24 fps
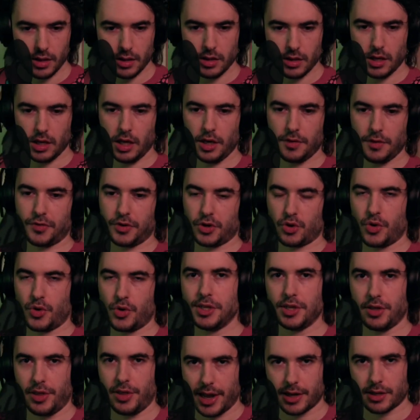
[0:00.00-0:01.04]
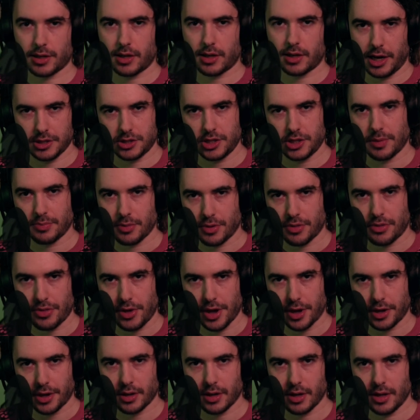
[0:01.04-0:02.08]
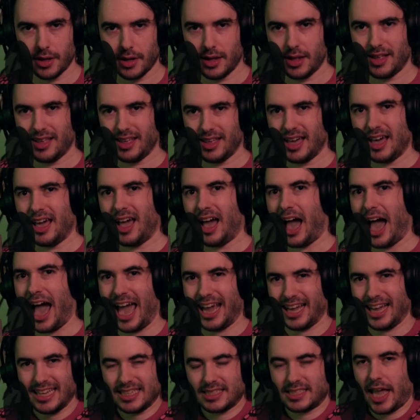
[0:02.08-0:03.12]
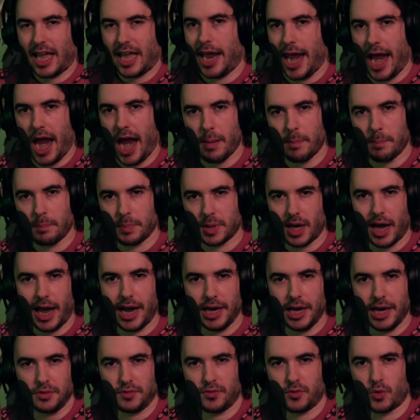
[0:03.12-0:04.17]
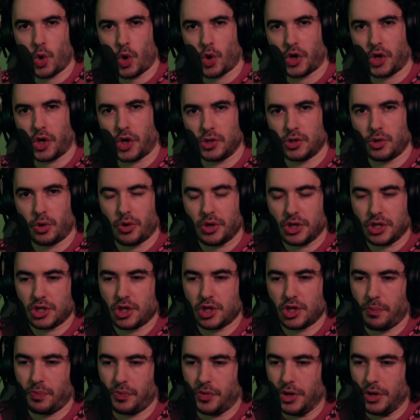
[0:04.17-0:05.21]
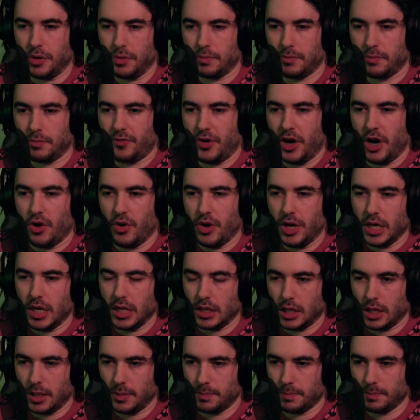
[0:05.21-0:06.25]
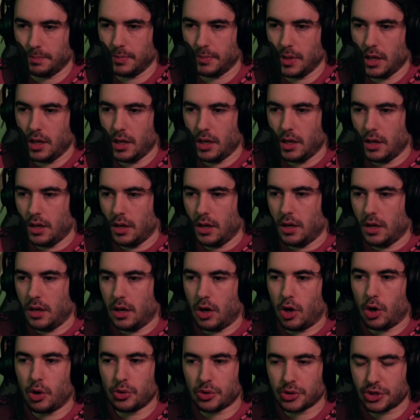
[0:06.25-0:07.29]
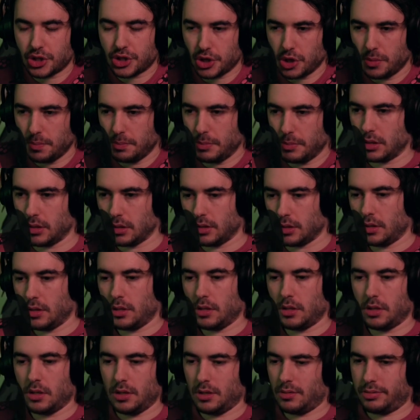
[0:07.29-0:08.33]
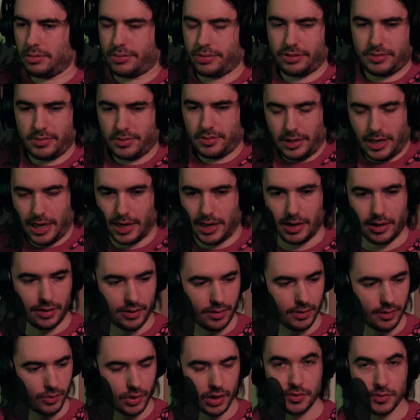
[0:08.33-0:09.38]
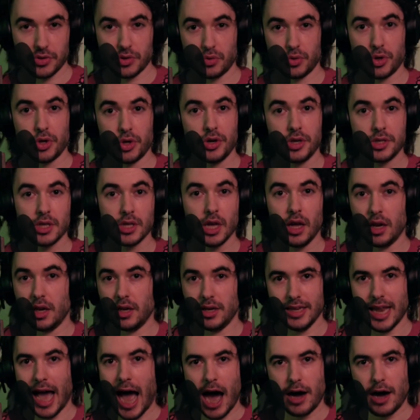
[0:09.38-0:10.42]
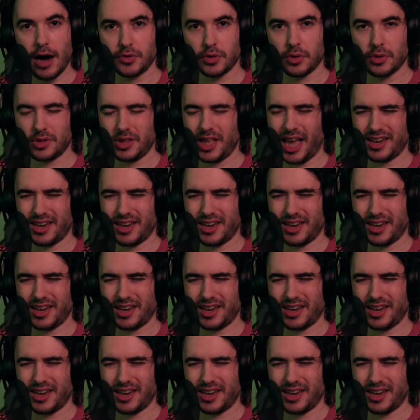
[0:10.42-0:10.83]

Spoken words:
If you're into that type of thing, I guess I am kind of working towards something very wholesome and, I don't know, whatever the word is, noble.